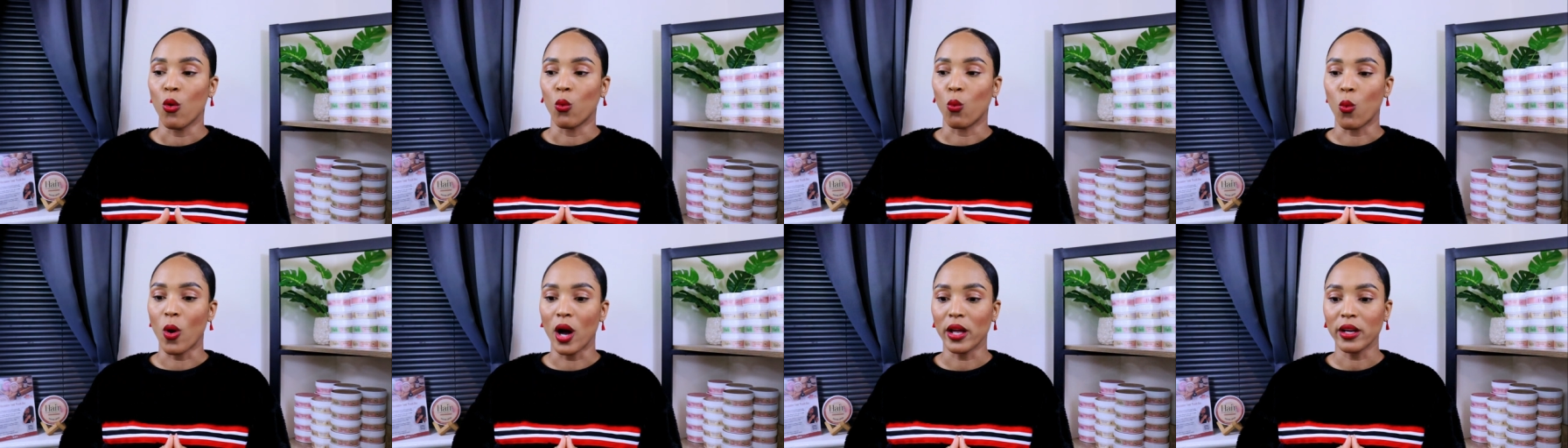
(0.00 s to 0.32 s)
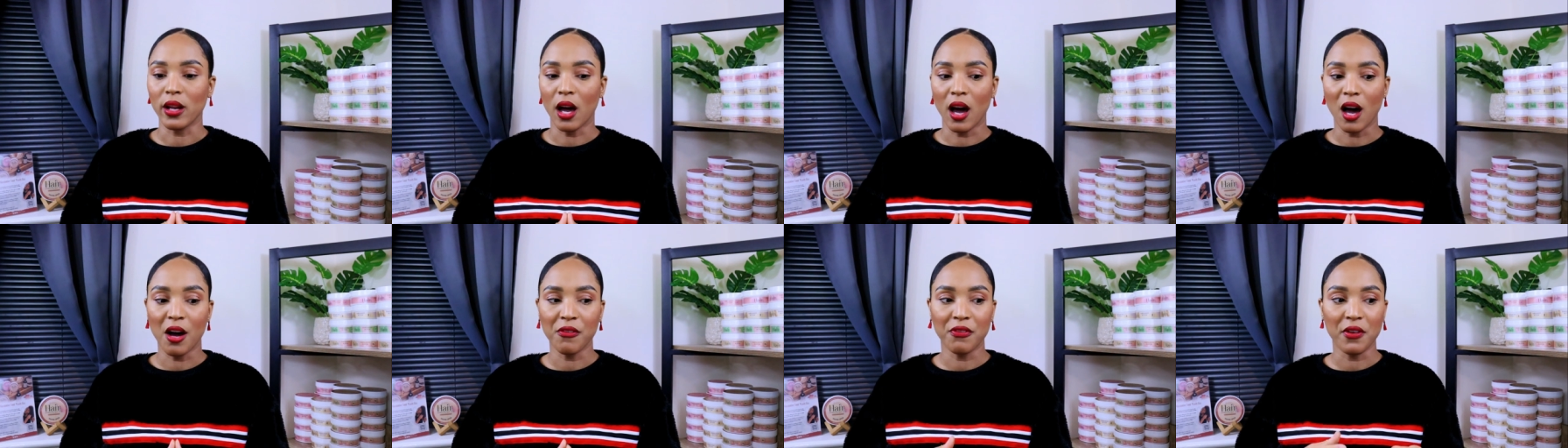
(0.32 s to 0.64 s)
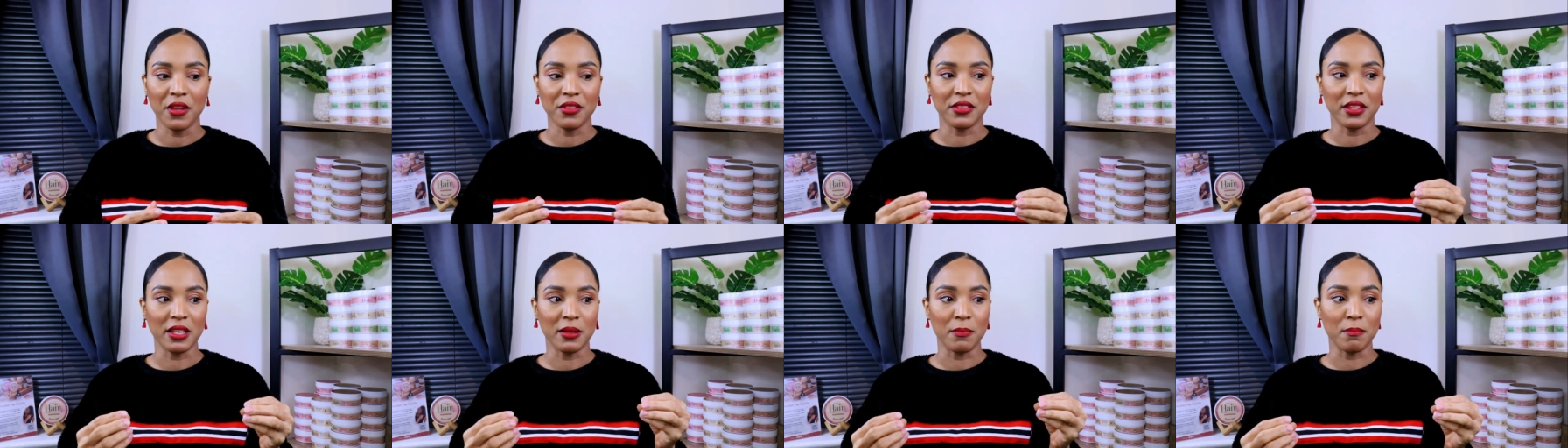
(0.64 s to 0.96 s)
one
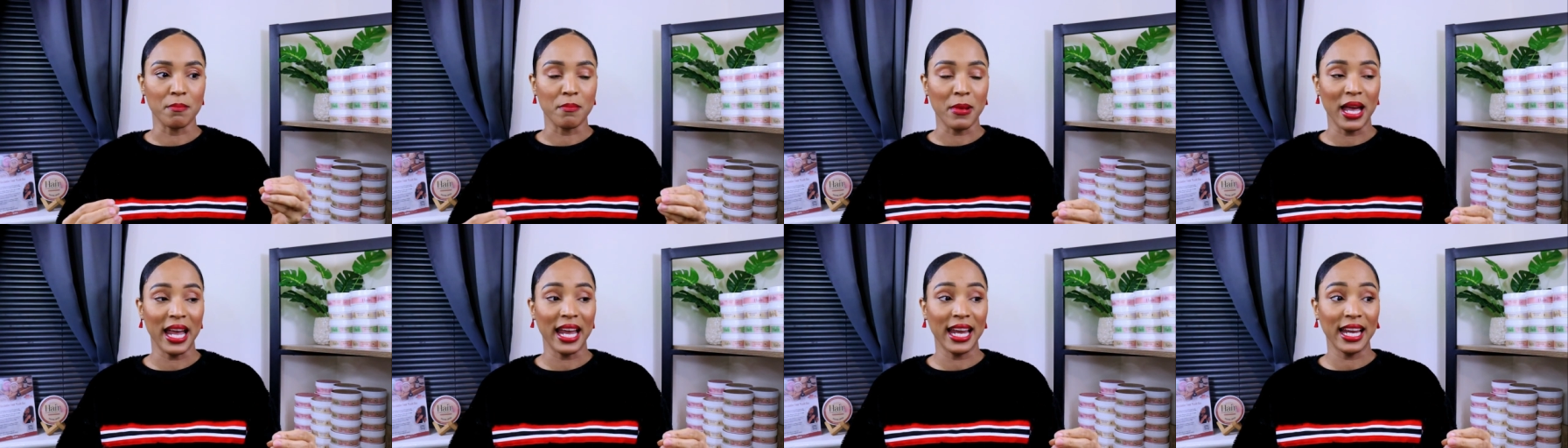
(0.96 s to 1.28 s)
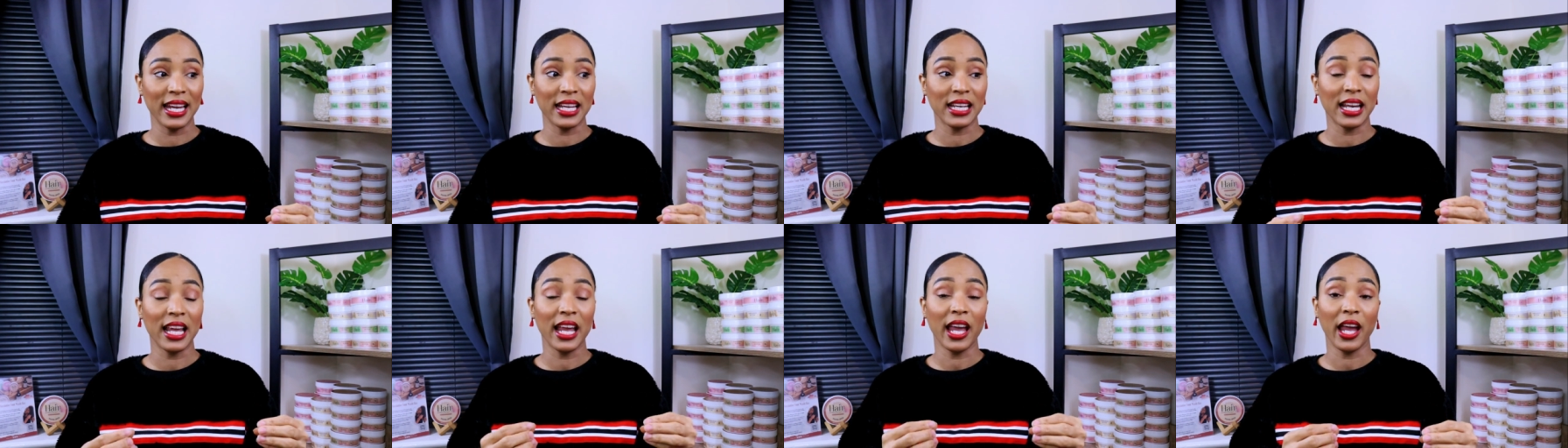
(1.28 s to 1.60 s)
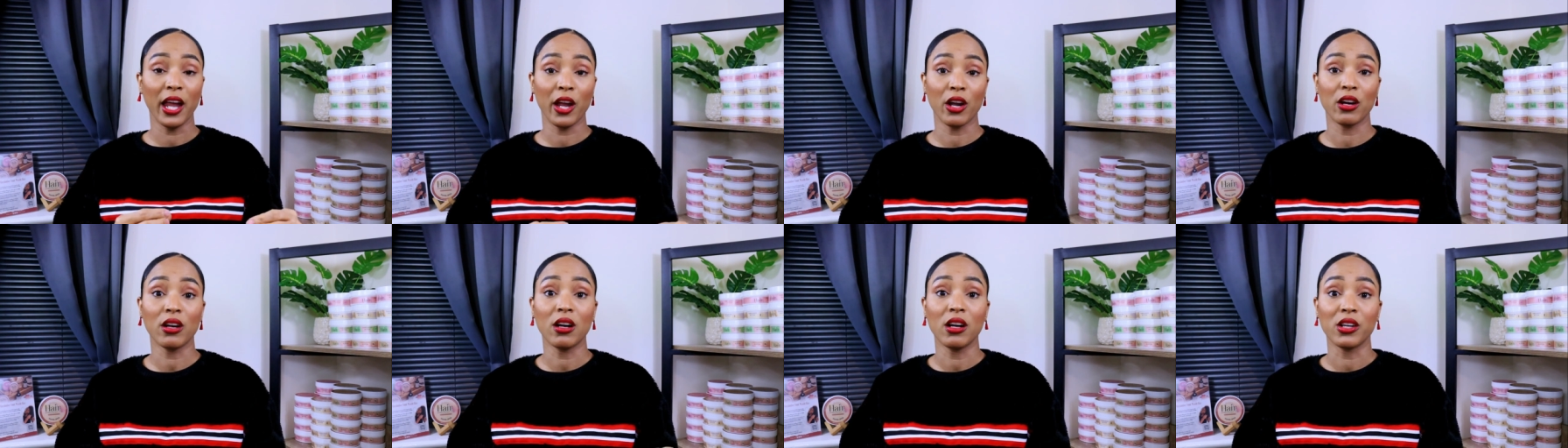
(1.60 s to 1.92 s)
of the main
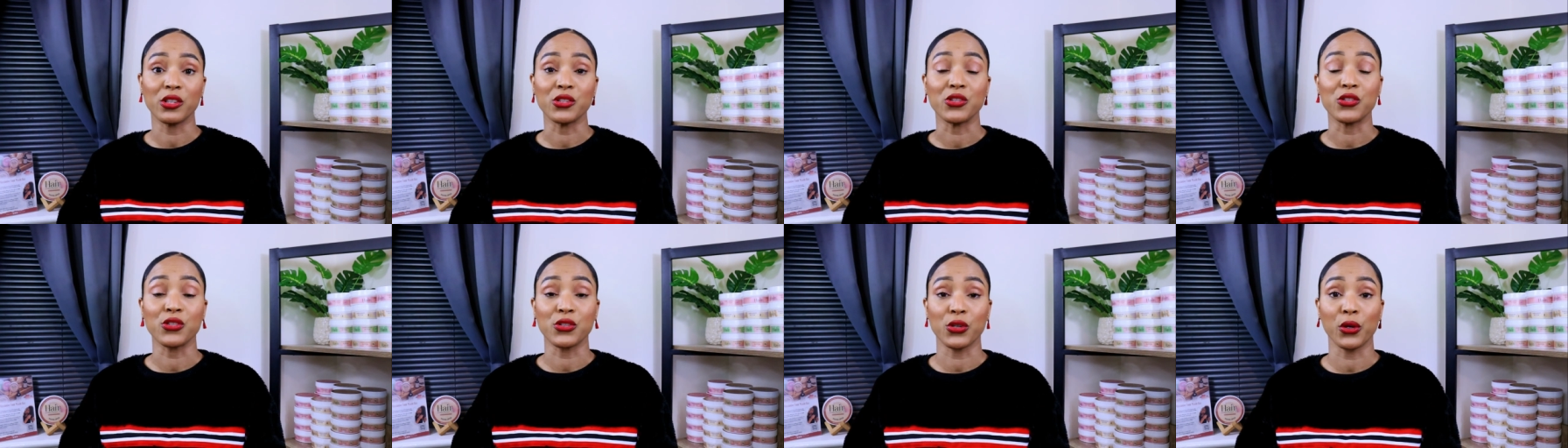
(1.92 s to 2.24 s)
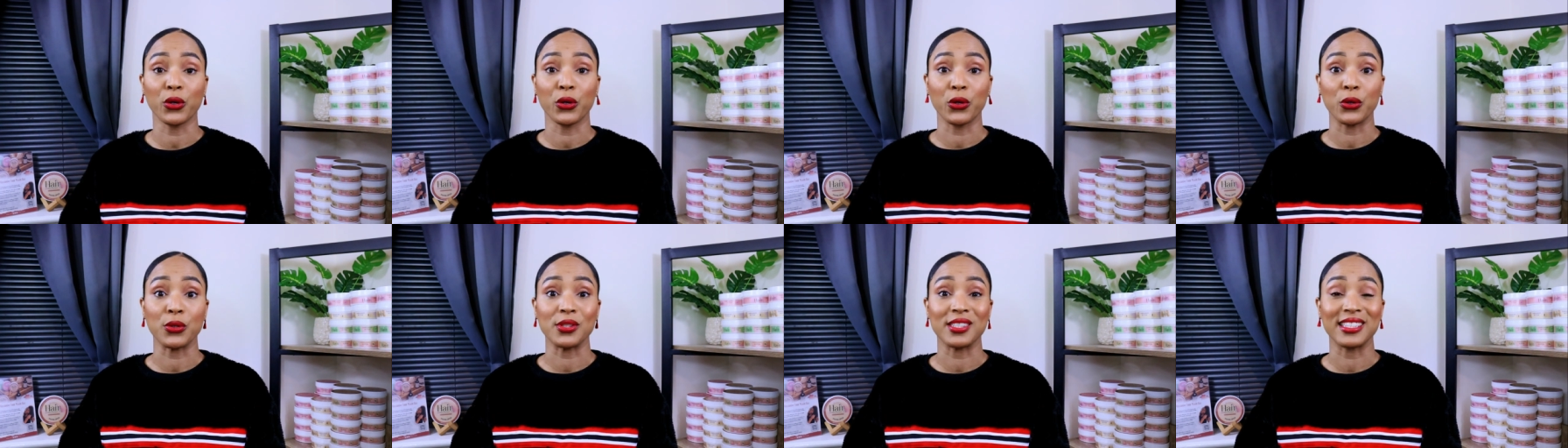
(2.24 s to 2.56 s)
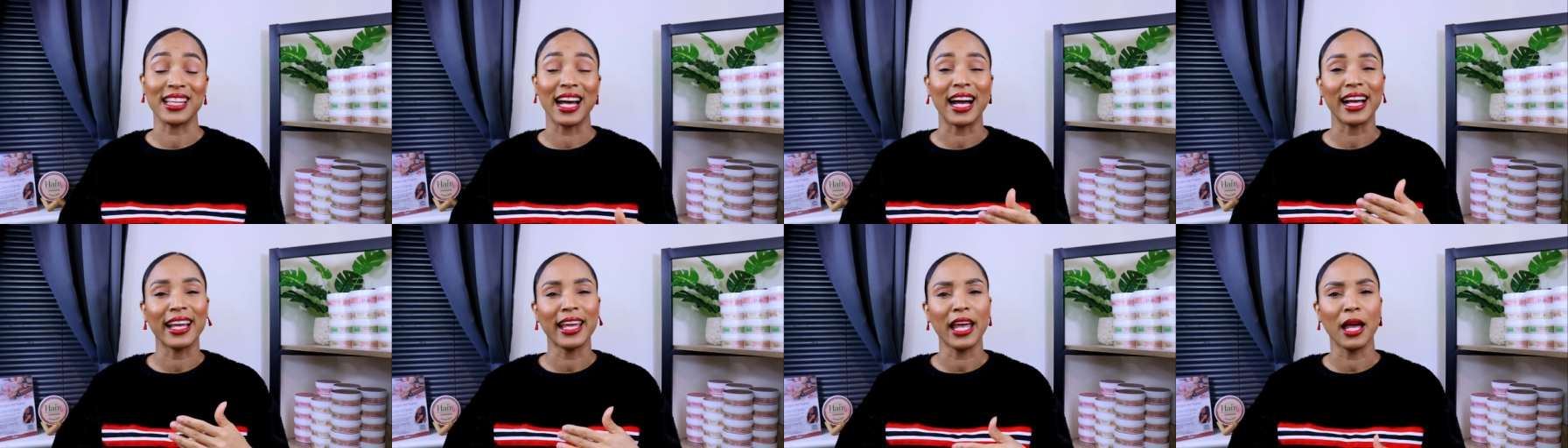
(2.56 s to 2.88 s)
hair concerns
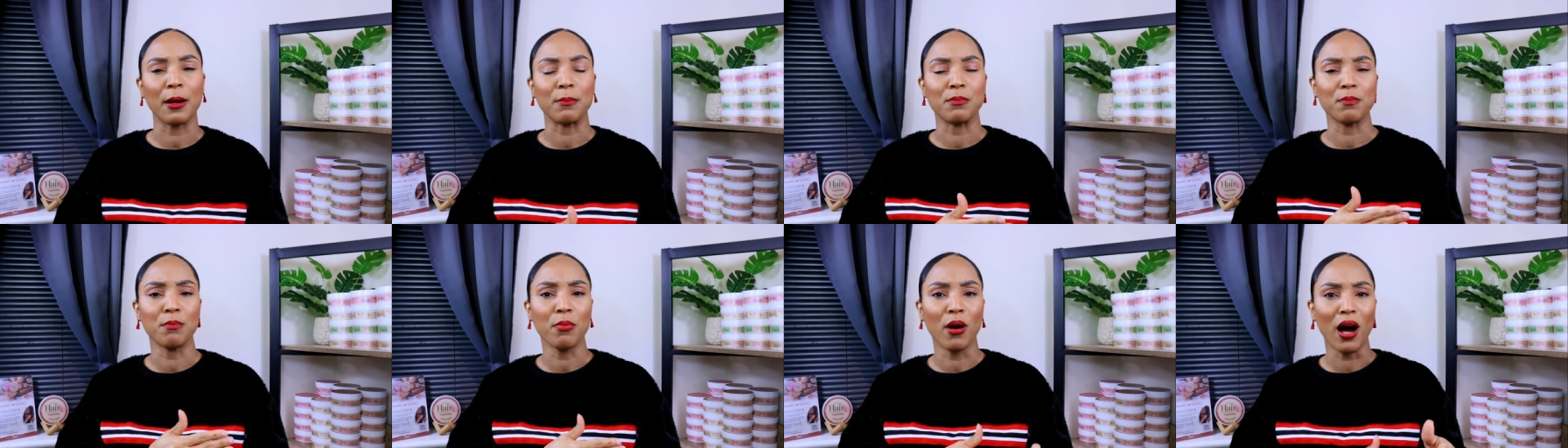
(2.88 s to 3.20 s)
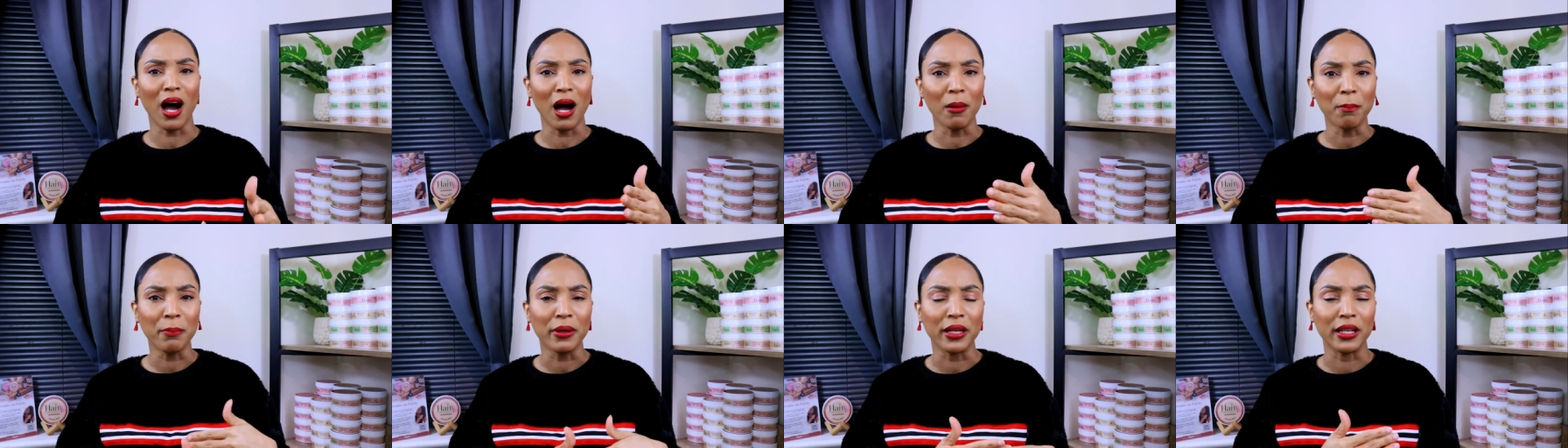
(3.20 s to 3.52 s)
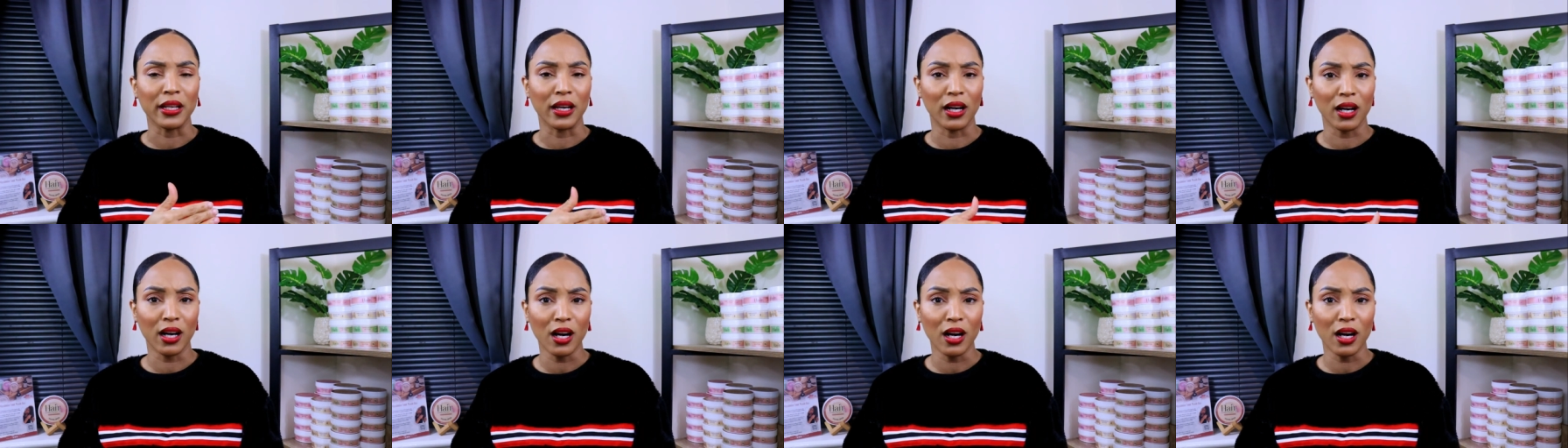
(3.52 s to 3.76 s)
that kept popping